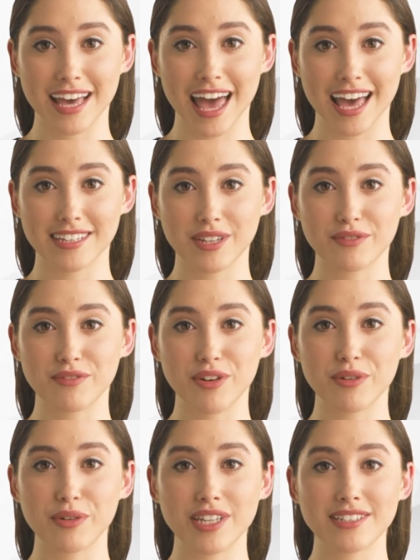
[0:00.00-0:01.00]
and look
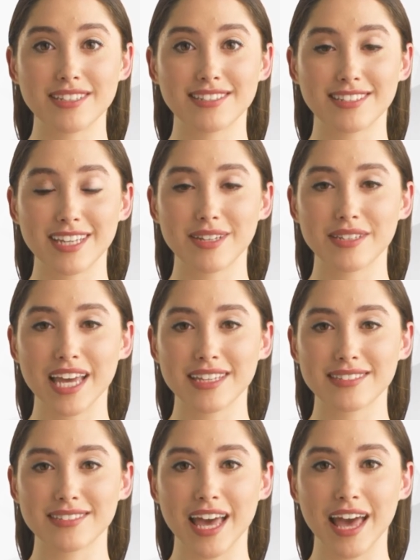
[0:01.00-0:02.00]
forward to see you
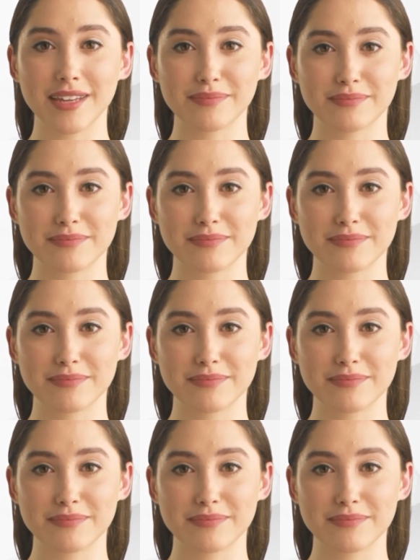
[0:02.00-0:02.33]
next time.